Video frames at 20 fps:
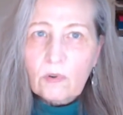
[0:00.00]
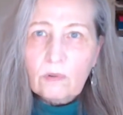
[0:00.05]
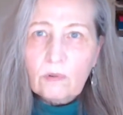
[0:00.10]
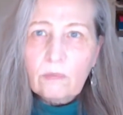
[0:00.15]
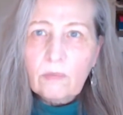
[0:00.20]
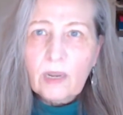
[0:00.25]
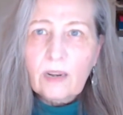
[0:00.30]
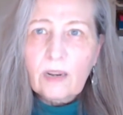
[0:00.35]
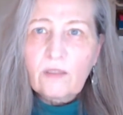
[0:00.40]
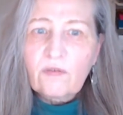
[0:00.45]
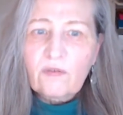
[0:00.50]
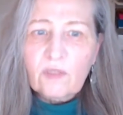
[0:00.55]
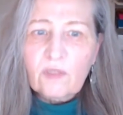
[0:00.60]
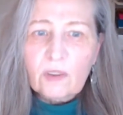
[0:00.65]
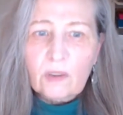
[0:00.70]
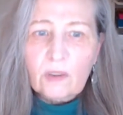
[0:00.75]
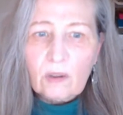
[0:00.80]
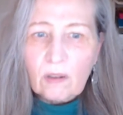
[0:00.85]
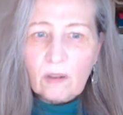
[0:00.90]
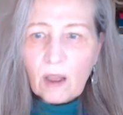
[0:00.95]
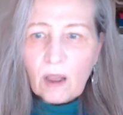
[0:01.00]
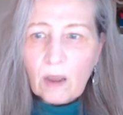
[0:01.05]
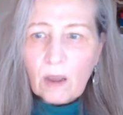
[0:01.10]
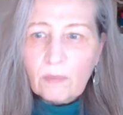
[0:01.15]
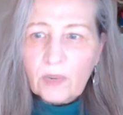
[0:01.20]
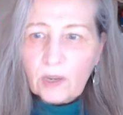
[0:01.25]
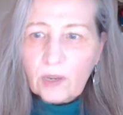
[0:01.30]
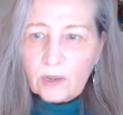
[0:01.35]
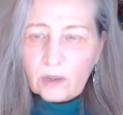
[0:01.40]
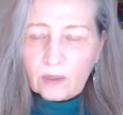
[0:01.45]
many physical
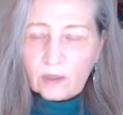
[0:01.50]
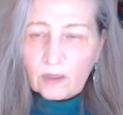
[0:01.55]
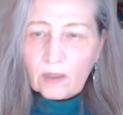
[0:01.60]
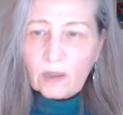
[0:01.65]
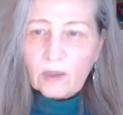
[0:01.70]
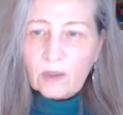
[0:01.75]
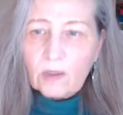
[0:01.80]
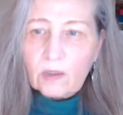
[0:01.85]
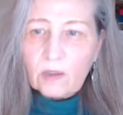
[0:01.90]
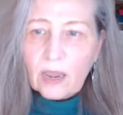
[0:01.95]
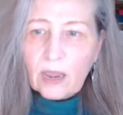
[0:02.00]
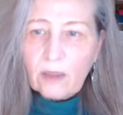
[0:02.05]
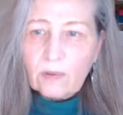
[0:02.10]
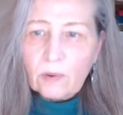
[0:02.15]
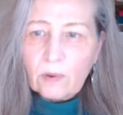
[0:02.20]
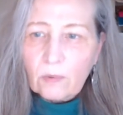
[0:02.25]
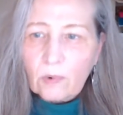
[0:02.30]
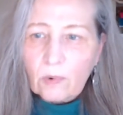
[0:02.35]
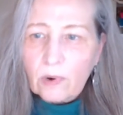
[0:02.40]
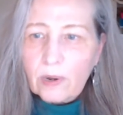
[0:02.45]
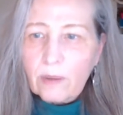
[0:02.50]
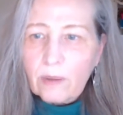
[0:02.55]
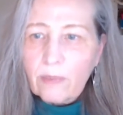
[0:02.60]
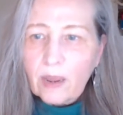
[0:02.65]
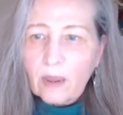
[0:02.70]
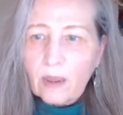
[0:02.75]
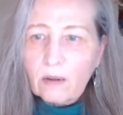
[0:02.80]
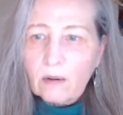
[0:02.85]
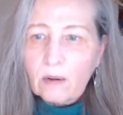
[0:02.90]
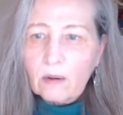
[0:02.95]
objects and things to have to worry
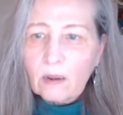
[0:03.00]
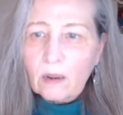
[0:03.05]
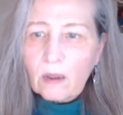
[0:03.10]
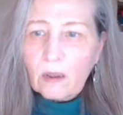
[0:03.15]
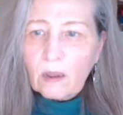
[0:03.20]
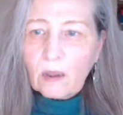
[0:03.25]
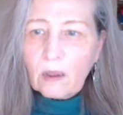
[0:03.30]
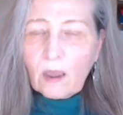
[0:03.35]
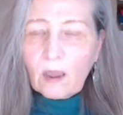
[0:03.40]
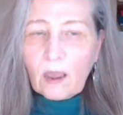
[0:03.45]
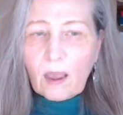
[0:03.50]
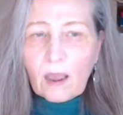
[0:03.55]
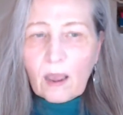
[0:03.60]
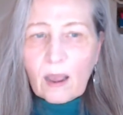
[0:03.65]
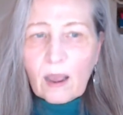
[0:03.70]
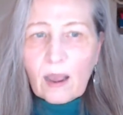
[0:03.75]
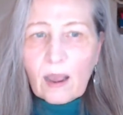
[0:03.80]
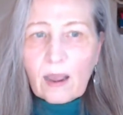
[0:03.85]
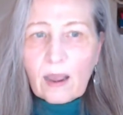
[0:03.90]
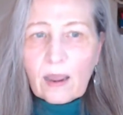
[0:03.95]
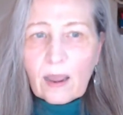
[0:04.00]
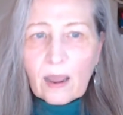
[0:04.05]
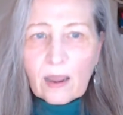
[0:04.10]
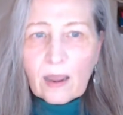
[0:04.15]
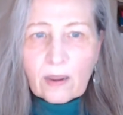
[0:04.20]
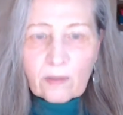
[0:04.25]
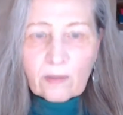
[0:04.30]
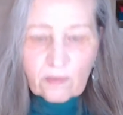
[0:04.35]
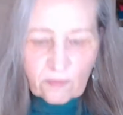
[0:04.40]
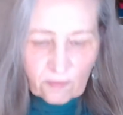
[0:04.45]
about.
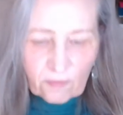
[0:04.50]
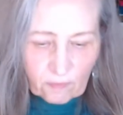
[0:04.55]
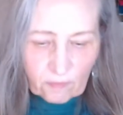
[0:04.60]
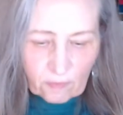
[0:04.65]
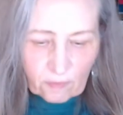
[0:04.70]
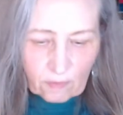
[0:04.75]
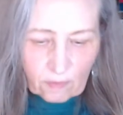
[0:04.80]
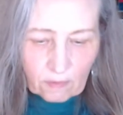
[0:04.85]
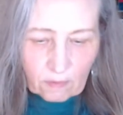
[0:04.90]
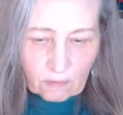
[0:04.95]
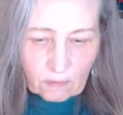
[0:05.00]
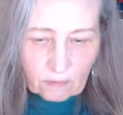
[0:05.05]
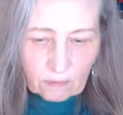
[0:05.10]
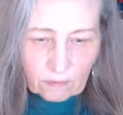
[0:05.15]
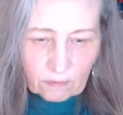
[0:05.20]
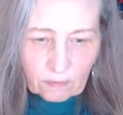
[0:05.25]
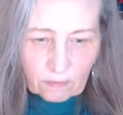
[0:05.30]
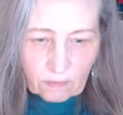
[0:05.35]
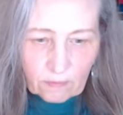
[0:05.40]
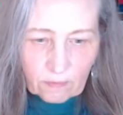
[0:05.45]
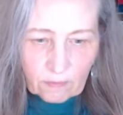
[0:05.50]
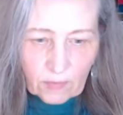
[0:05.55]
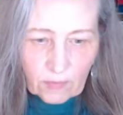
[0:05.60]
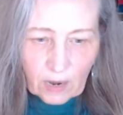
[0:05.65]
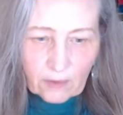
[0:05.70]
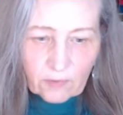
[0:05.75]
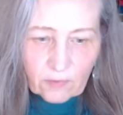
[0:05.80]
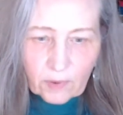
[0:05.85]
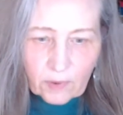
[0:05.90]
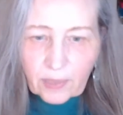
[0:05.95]
I've
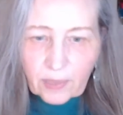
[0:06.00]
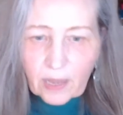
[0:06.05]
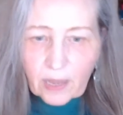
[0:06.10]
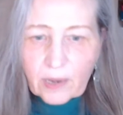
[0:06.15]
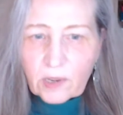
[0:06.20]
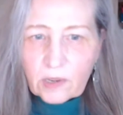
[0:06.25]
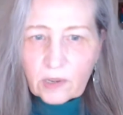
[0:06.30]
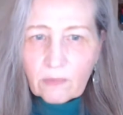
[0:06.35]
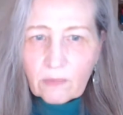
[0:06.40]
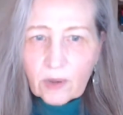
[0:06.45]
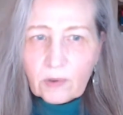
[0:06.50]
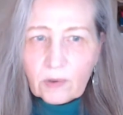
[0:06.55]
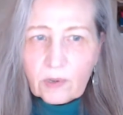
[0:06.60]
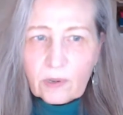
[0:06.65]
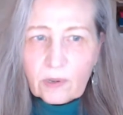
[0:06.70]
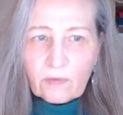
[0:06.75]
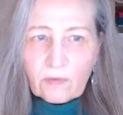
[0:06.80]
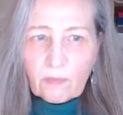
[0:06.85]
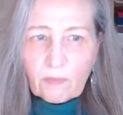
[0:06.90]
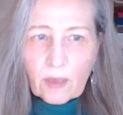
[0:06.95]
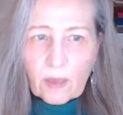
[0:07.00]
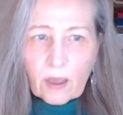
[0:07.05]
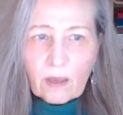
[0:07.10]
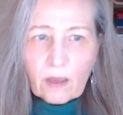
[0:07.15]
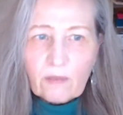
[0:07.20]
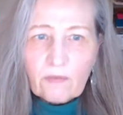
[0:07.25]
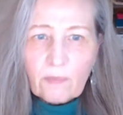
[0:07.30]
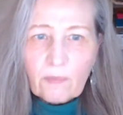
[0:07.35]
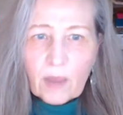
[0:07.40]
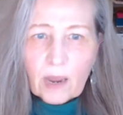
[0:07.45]
replaced most
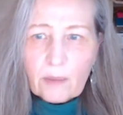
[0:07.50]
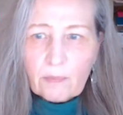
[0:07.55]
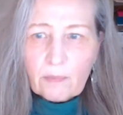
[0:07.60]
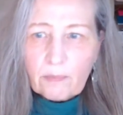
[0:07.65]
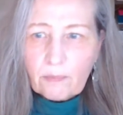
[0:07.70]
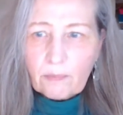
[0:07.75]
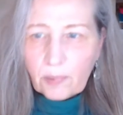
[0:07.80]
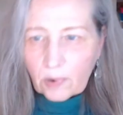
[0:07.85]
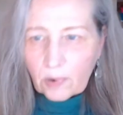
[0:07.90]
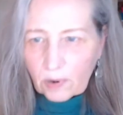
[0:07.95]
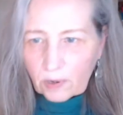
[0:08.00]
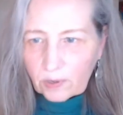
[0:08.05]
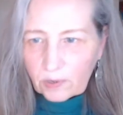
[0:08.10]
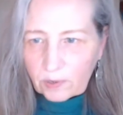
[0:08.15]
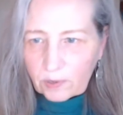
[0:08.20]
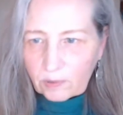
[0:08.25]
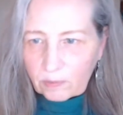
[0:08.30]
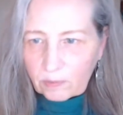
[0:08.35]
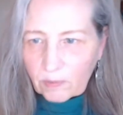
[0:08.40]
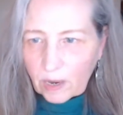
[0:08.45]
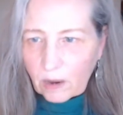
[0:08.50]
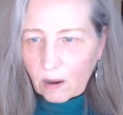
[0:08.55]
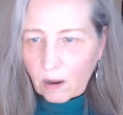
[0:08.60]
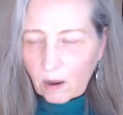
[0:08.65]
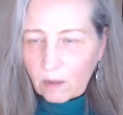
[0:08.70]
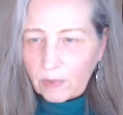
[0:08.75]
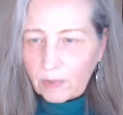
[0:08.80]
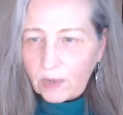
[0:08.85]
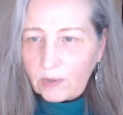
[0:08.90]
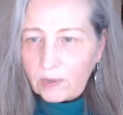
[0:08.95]
of my books, my
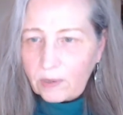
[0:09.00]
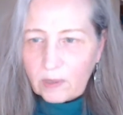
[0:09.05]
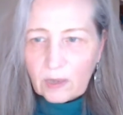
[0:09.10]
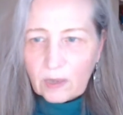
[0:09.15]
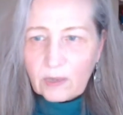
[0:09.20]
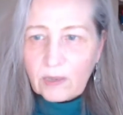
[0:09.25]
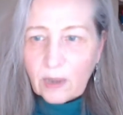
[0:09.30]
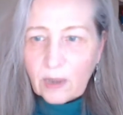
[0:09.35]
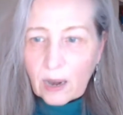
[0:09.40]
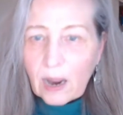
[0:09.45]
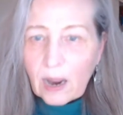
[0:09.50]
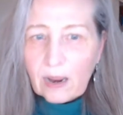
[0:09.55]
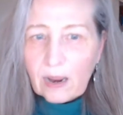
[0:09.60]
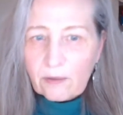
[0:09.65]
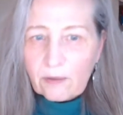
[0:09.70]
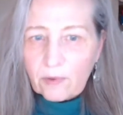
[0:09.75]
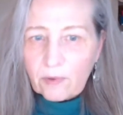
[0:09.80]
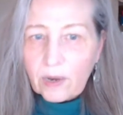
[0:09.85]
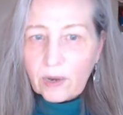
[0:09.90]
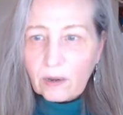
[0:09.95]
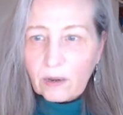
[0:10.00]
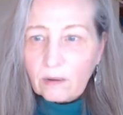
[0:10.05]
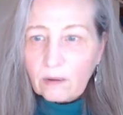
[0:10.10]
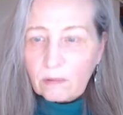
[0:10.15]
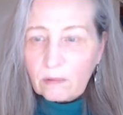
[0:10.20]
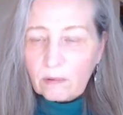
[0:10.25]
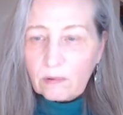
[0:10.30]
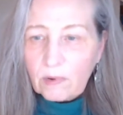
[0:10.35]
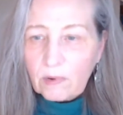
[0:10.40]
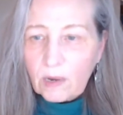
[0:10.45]
comics, things that I have
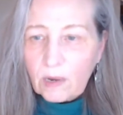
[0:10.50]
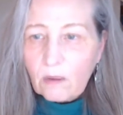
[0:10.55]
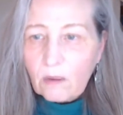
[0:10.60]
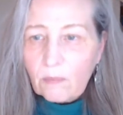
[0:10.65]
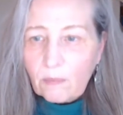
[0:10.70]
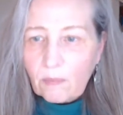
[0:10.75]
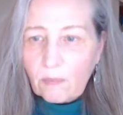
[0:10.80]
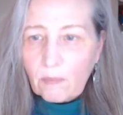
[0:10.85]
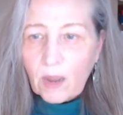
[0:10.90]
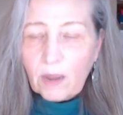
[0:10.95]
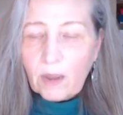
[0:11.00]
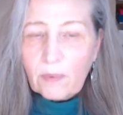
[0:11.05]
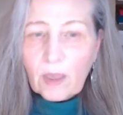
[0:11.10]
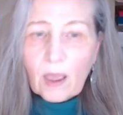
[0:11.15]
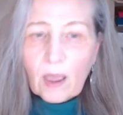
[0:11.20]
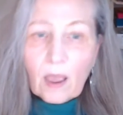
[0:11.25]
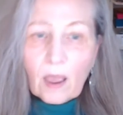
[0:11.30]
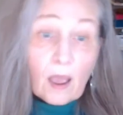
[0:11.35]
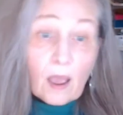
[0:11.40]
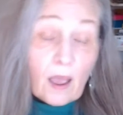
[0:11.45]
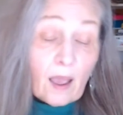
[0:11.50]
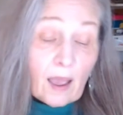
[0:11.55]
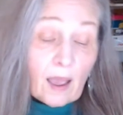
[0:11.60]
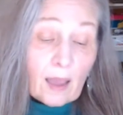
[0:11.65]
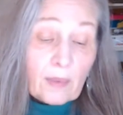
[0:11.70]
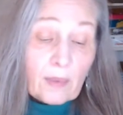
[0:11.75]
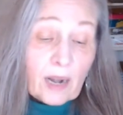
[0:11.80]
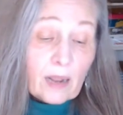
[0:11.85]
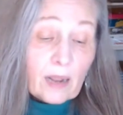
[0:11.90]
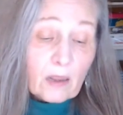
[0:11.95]
written. I
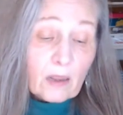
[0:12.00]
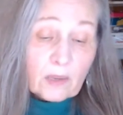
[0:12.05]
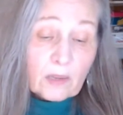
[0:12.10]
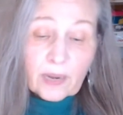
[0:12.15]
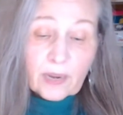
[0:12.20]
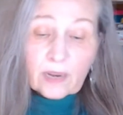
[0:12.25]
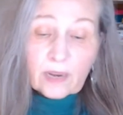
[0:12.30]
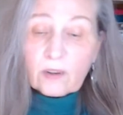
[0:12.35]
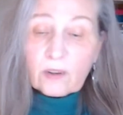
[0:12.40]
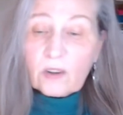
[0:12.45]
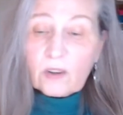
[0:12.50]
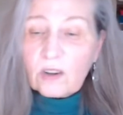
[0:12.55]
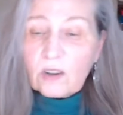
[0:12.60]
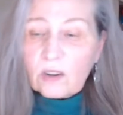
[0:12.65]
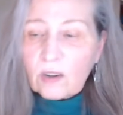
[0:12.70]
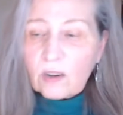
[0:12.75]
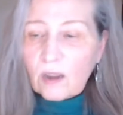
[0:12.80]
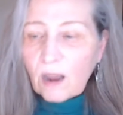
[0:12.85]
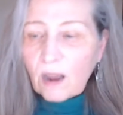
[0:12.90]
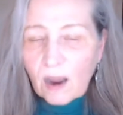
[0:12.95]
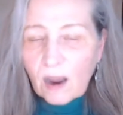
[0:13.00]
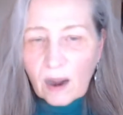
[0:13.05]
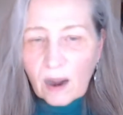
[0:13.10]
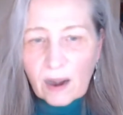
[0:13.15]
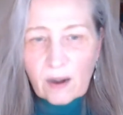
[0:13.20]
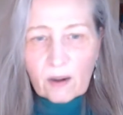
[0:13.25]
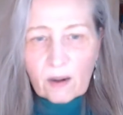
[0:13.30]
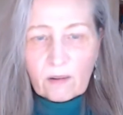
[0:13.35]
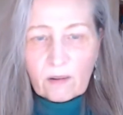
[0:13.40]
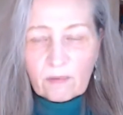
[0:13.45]
lost my
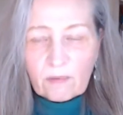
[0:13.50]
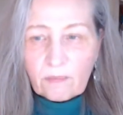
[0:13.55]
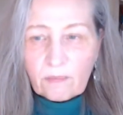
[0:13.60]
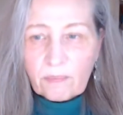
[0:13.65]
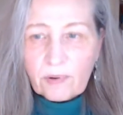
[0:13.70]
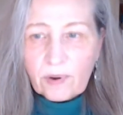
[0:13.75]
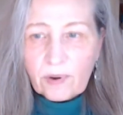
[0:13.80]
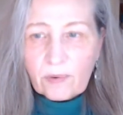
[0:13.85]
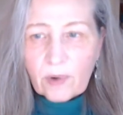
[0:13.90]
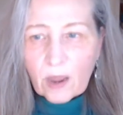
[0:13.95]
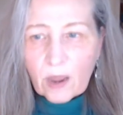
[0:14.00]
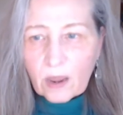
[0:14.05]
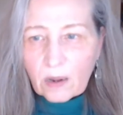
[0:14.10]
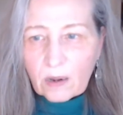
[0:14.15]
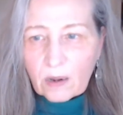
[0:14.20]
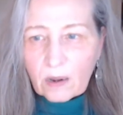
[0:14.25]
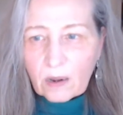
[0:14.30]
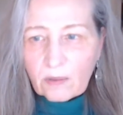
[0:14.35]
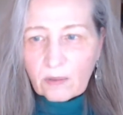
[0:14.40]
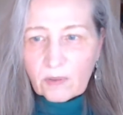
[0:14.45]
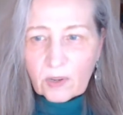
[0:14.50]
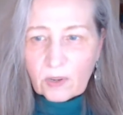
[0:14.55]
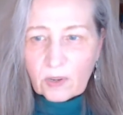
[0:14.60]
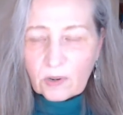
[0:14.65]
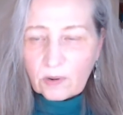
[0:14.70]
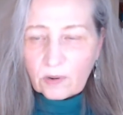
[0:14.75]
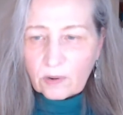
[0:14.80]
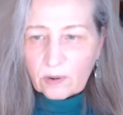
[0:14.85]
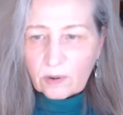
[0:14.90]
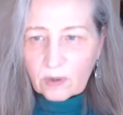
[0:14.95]
entire print run of
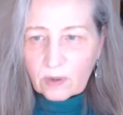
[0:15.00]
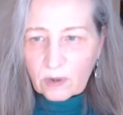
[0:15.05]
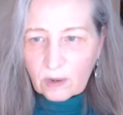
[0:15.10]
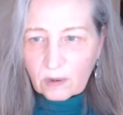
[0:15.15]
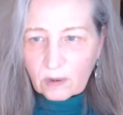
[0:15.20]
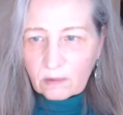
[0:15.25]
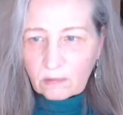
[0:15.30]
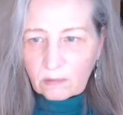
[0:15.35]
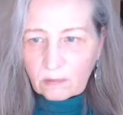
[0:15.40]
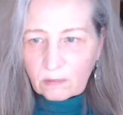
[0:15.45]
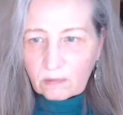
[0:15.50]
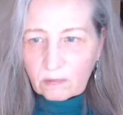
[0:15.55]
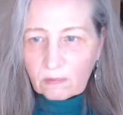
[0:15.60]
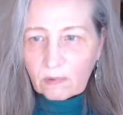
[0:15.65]
Sisterhood of Steel